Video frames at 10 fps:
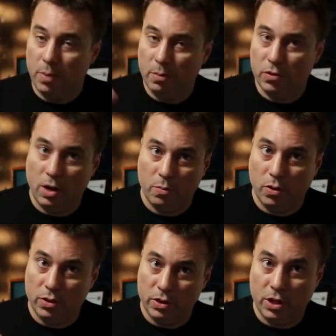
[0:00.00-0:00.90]
people trying to
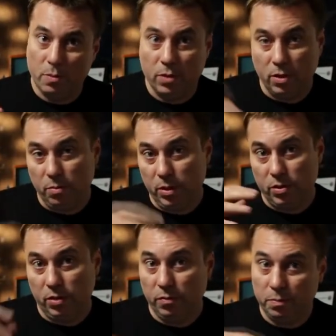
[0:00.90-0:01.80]
board the ship, and there'll be
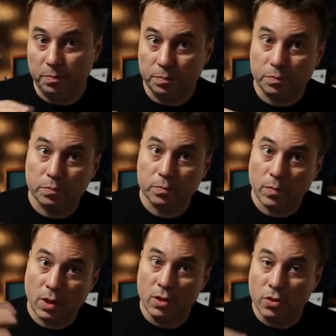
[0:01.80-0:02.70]
sort of
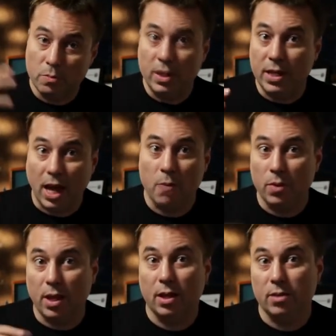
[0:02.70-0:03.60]
a mini game where
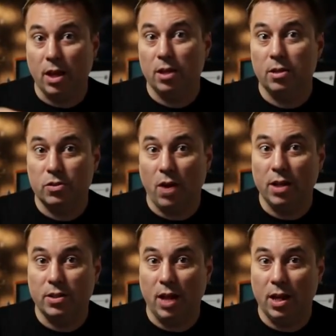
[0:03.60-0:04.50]
they're going to try
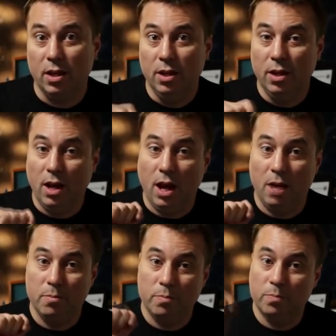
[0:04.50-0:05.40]
to
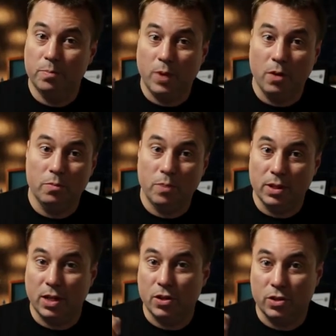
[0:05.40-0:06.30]

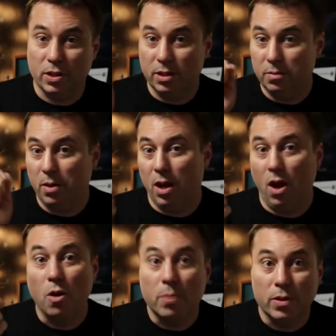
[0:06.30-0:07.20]
essentially
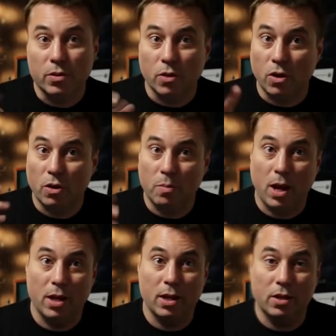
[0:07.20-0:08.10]
open the door
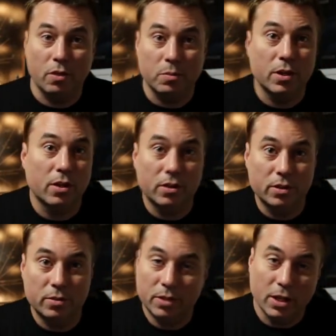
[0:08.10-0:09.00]
by encrypting or
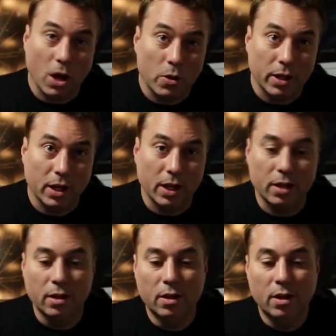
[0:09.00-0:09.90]
decoding it.